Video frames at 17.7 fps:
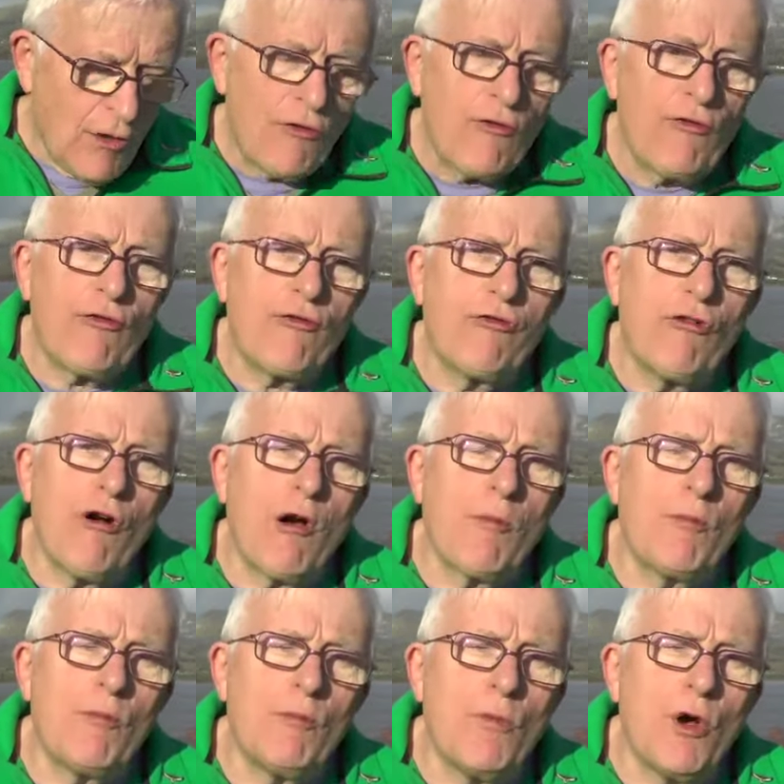
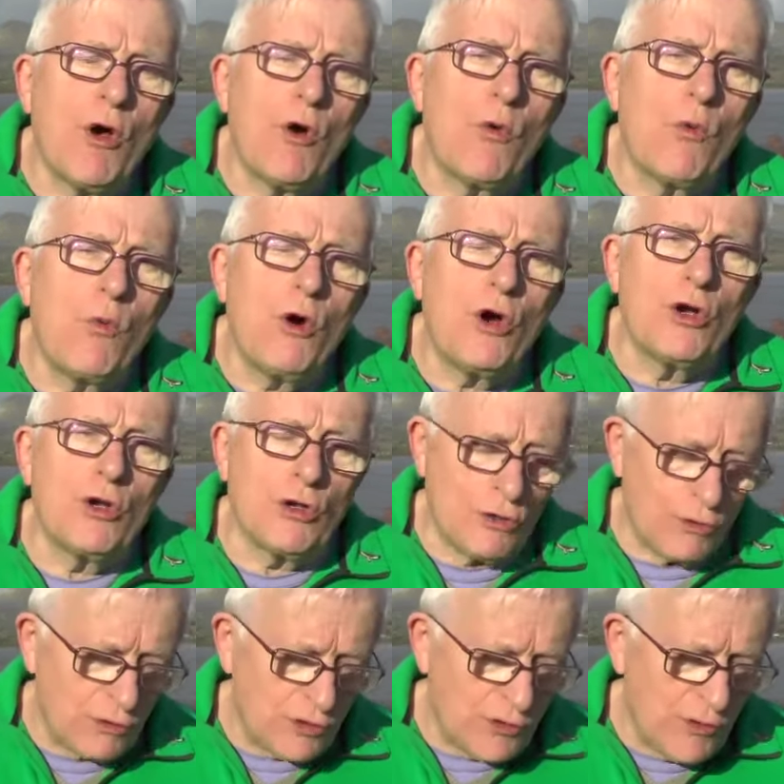From a
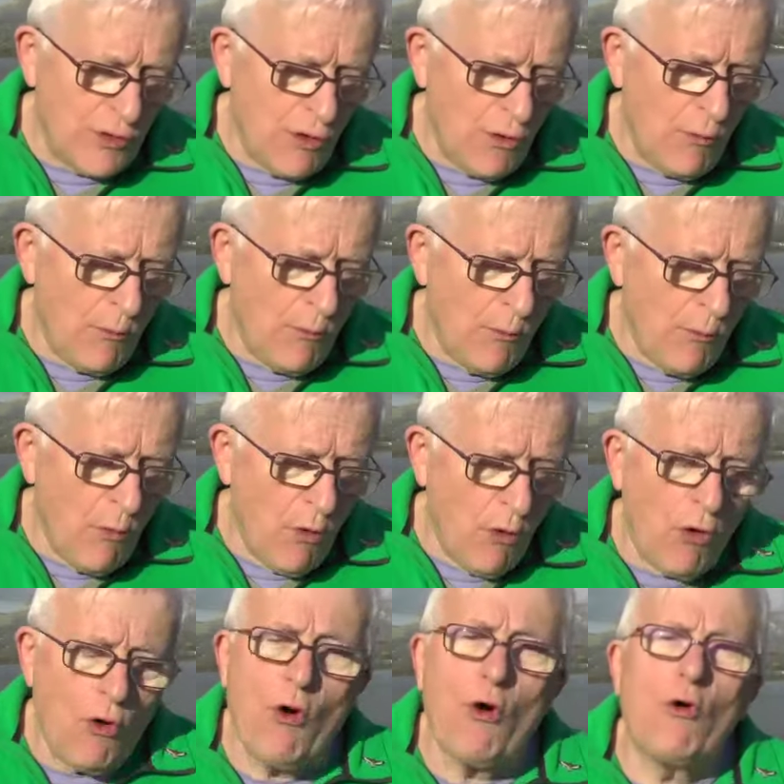world
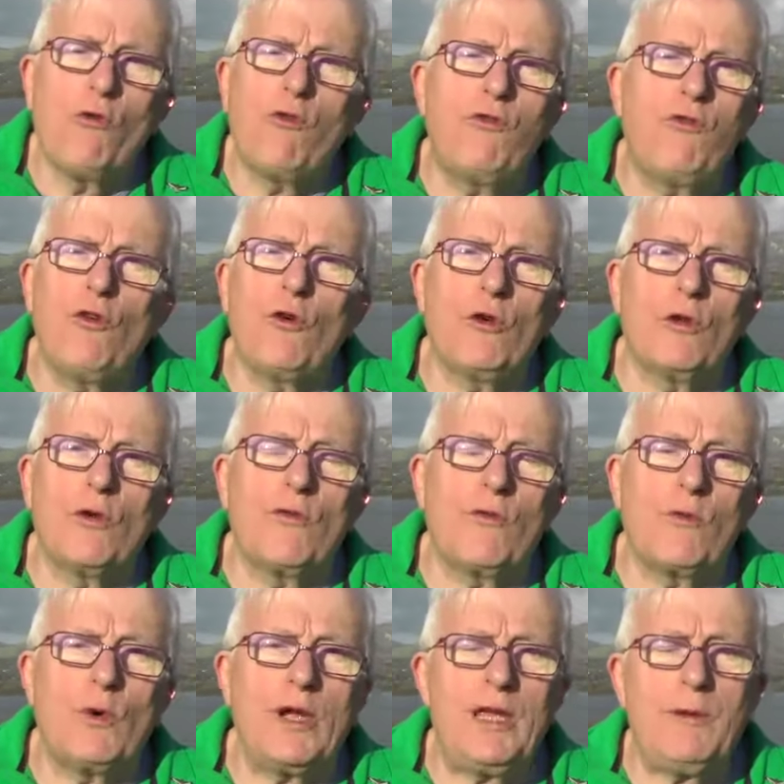more full
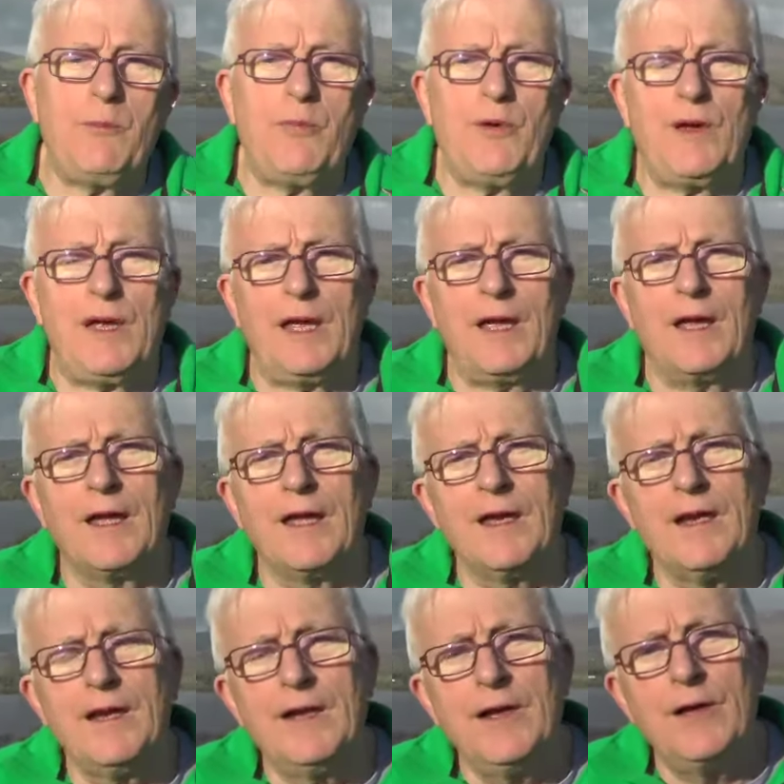of weeping
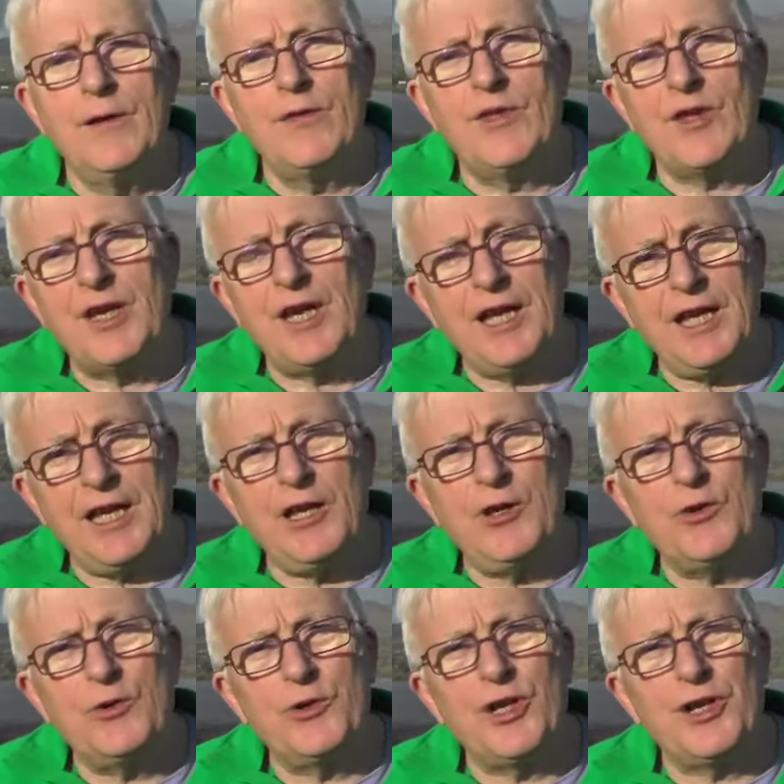than he
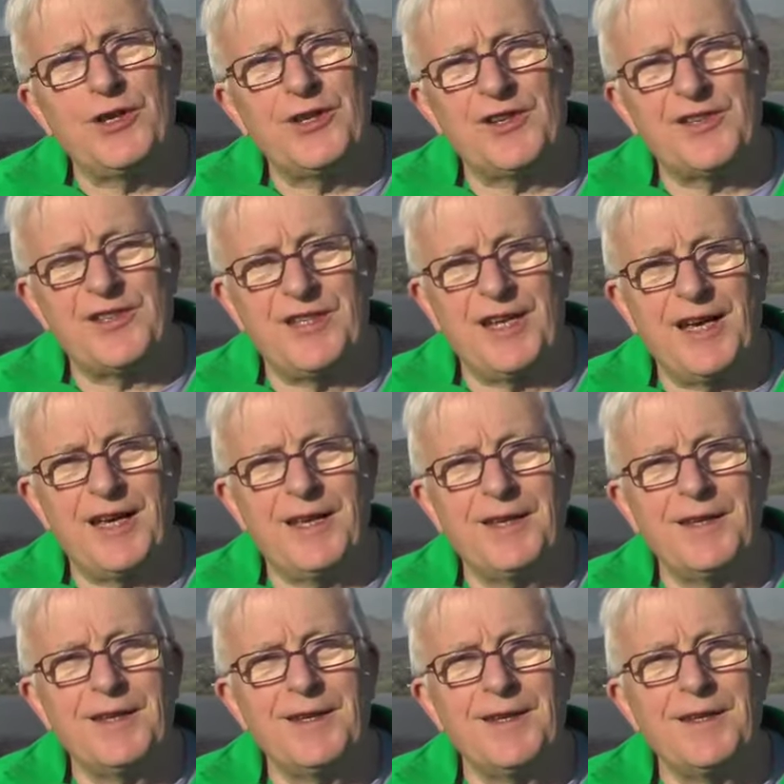could
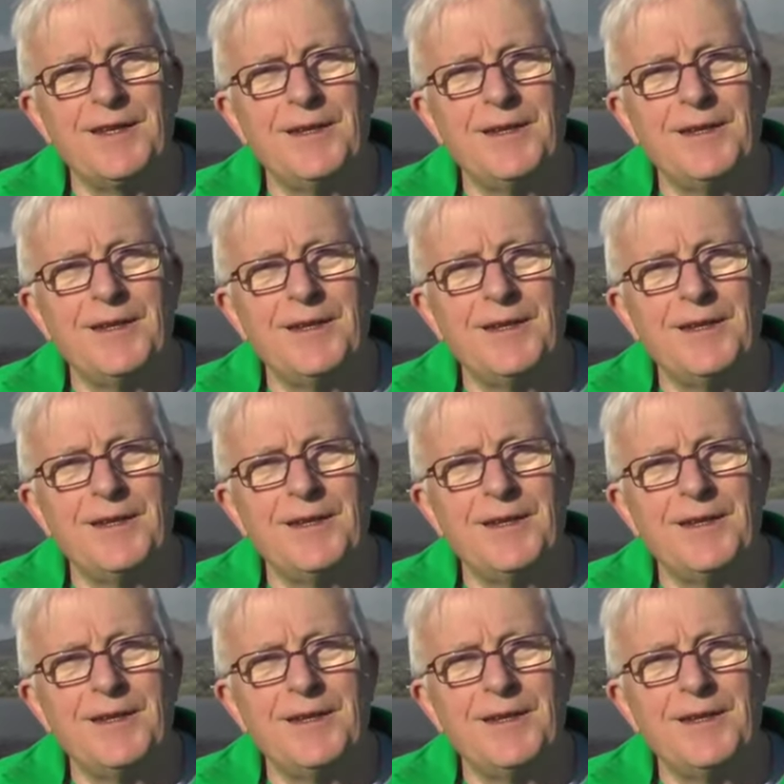understand.